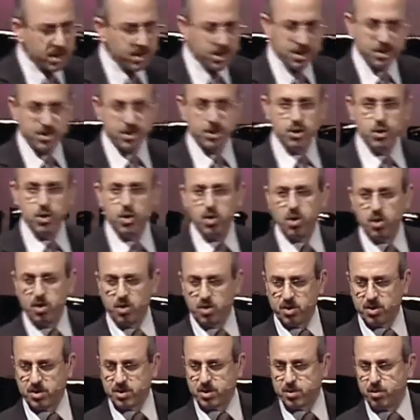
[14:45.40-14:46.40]
is
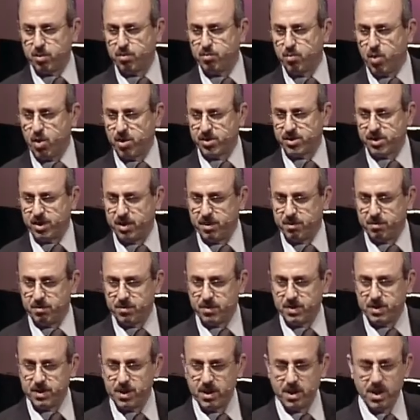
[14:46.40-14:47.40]
yours to
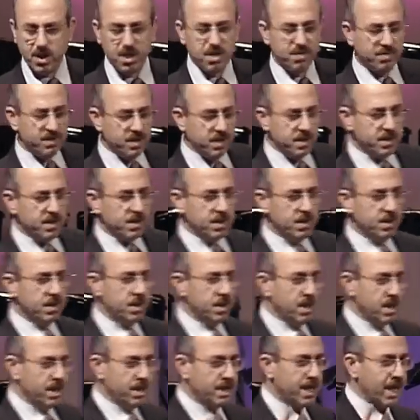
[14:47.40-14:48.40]
Muslims, even
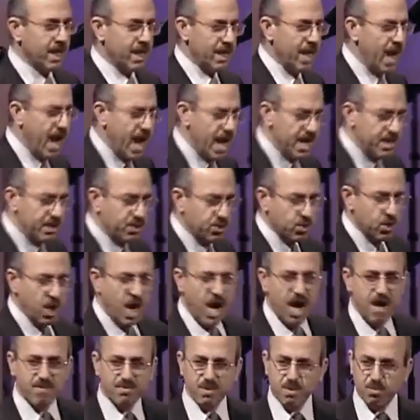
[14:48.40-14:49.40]
the land you
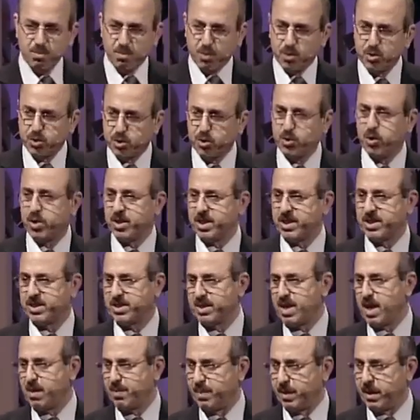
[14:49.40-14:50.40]
haven't put your
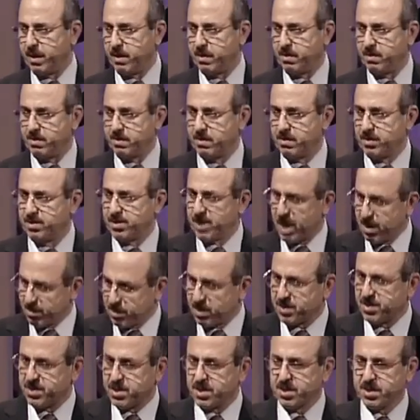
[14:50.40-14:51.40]
step in. Chapter
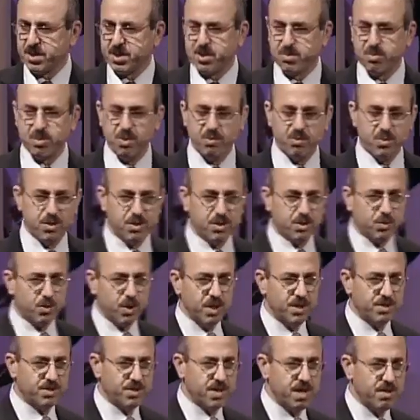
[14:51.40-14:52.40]
33, verse
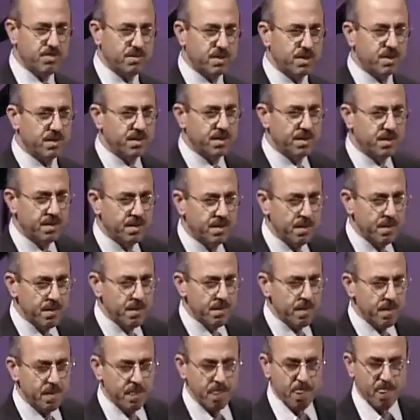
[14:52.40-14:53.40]
27.
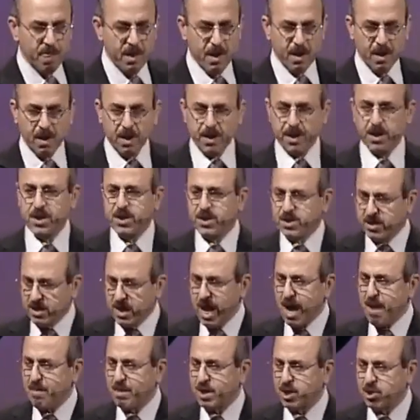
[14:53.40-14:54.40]
In
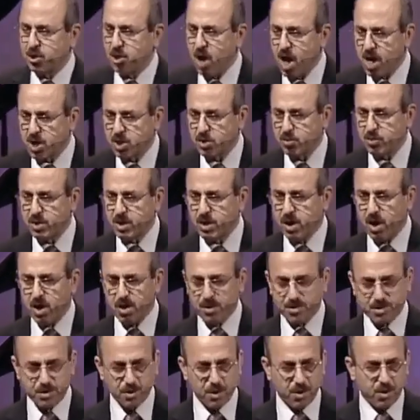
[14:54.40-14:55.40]
Islamic doctrine
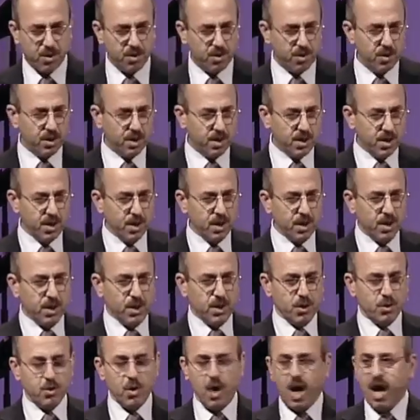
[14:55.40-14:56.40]
also,
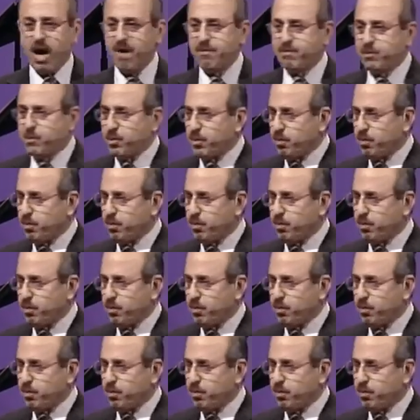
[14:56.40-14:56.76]
You have to